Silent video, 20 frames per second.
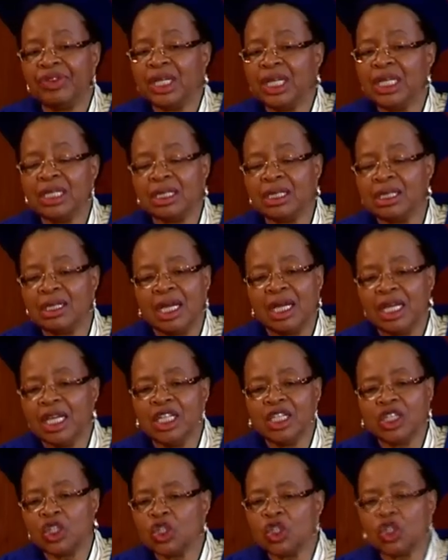this
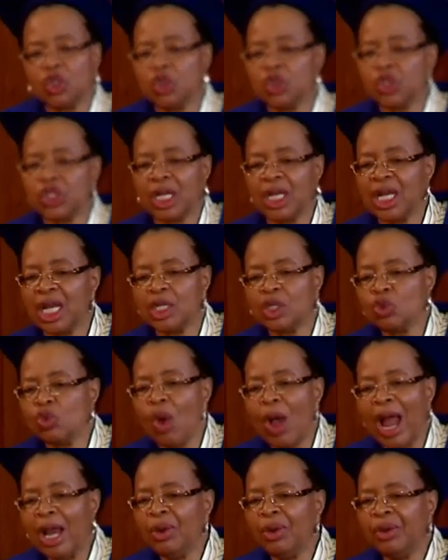institution as
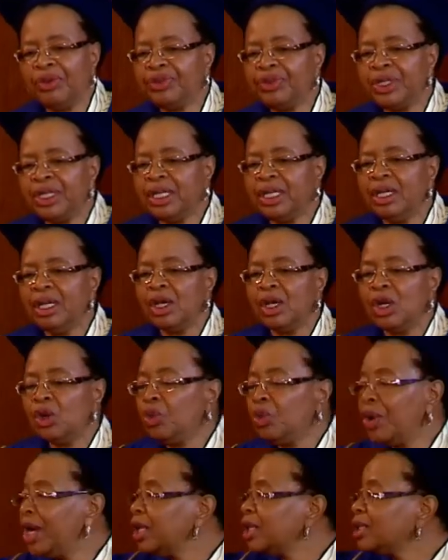one of the
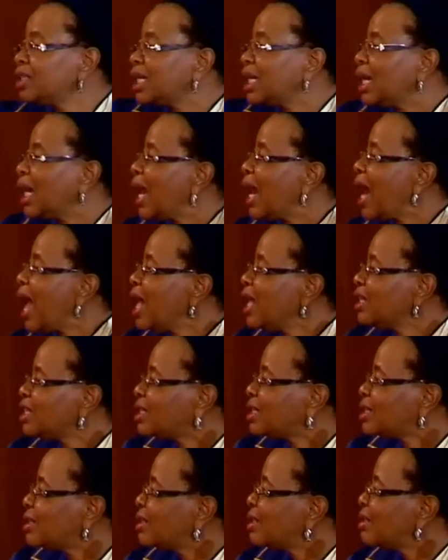
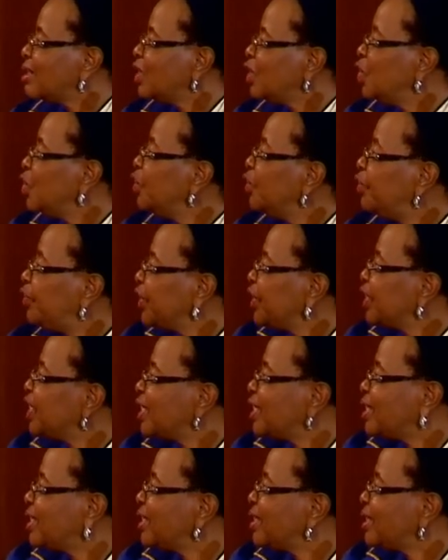world-class
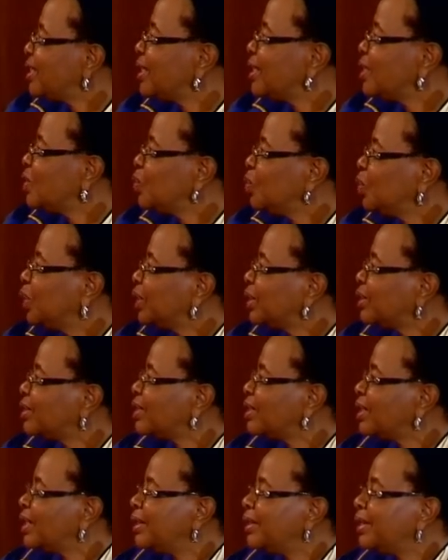universities in the world,
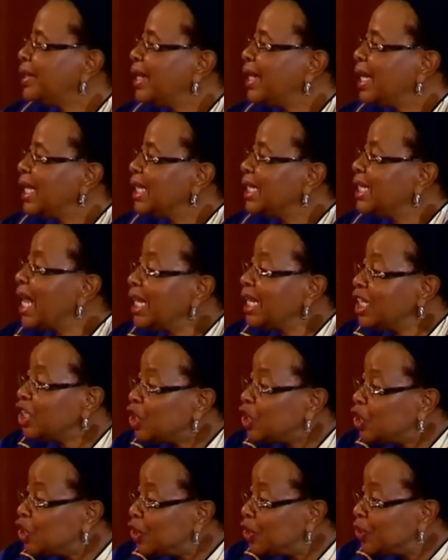that is
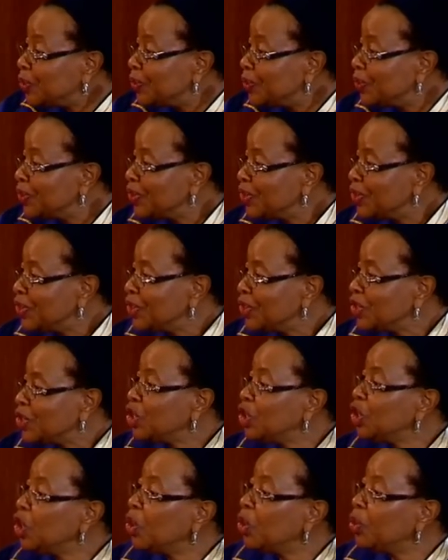due to
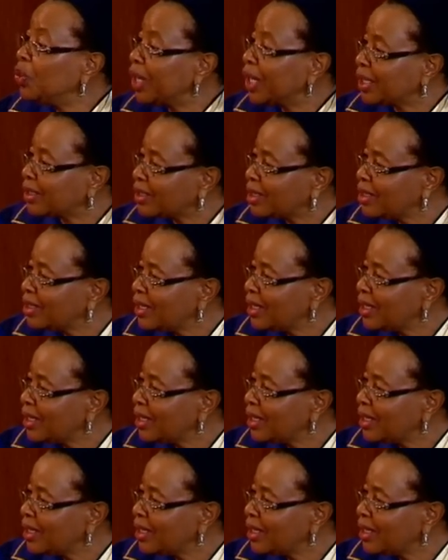your work.